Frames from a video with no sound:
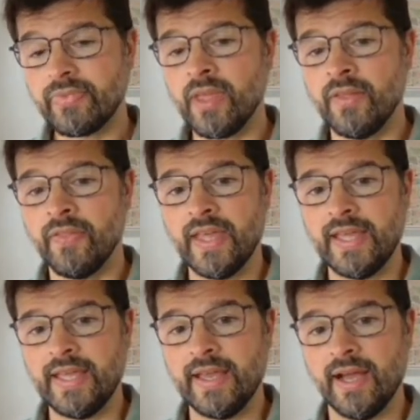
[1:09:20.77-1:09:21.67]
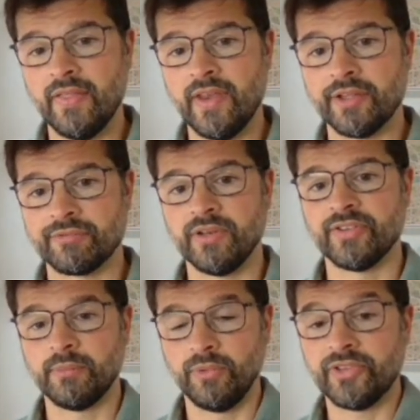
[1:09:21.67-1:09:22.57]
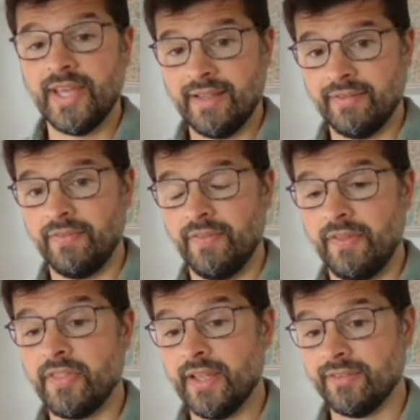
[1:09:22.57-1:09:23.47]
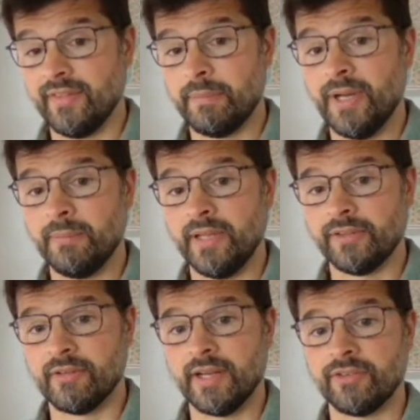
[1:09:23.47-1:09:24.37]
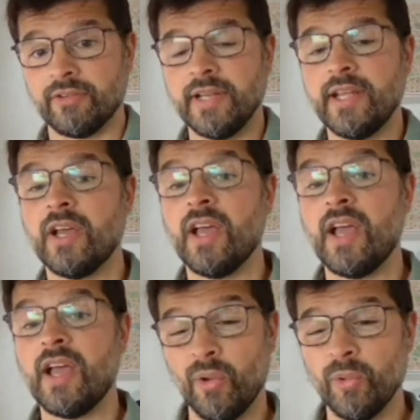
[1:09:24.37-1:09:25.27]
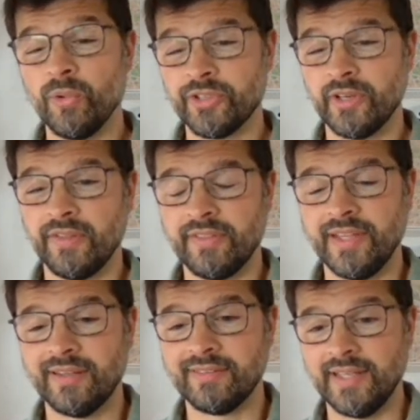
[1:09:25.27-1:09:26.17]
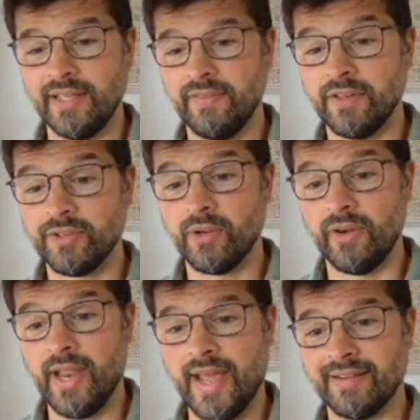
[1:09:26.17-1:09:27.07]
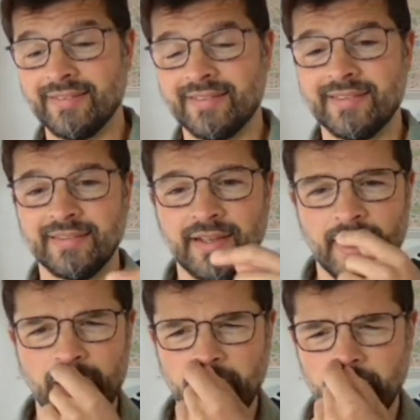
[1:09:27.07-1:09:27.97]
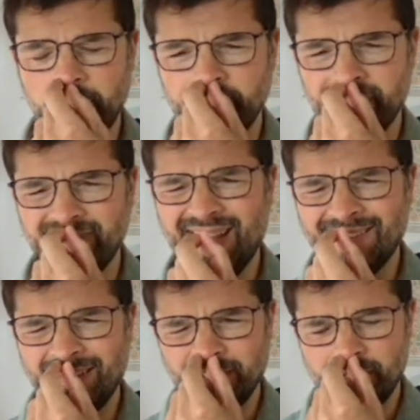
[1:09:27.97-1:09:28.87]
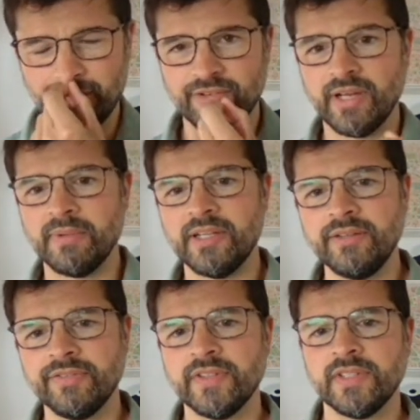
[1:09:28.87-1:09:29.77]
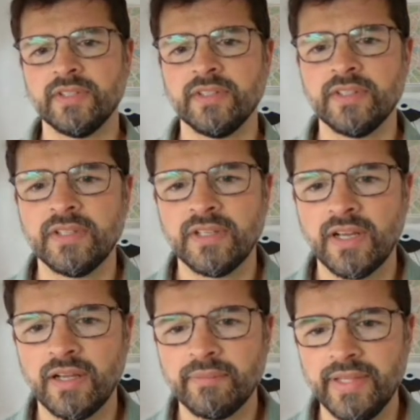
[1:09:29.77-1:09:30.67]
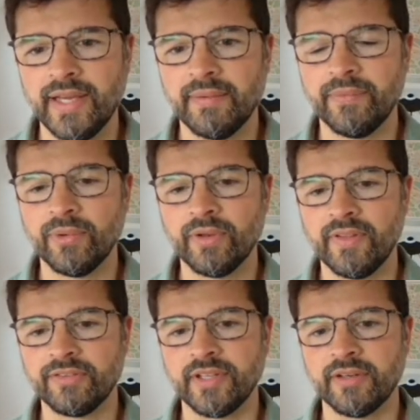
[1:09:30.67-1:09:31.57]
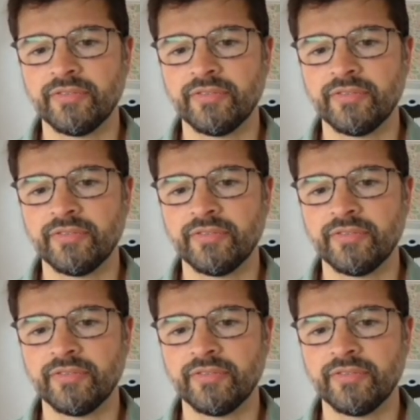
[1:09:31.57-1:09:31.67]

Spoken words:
The next runtime will take the things in the public directory and also the things in the .next static directory, I believe. Yeah, all of this stuff.